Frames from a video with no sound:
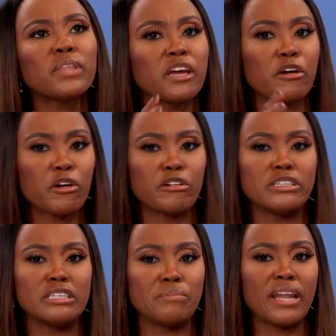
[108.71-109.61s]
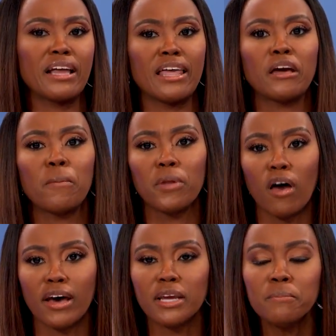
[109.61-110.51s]
only encourage it, but I like
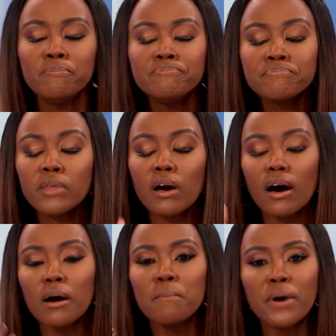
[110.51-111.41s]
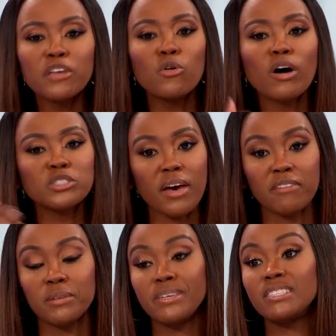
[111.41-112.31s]
applaud it. But you also
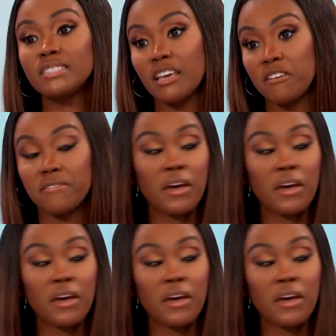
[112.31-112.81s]
have to be safe.